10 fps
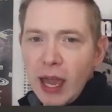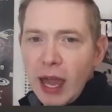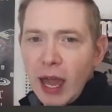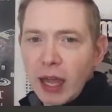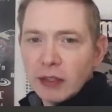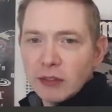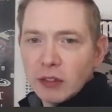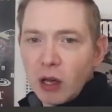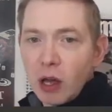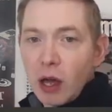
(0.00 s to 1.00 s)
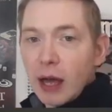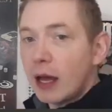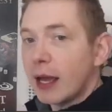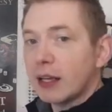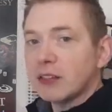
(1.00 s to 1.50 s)
And uh,
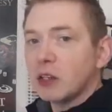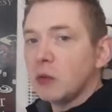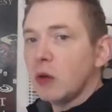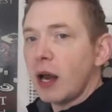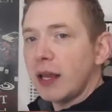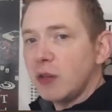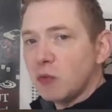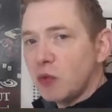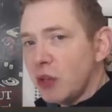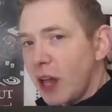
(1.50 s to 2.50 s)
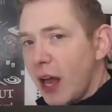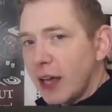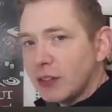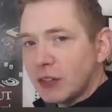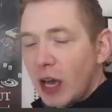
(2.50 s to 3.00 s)
I got to tell you what, I didn't
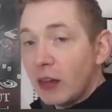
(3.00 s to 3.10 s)
realize.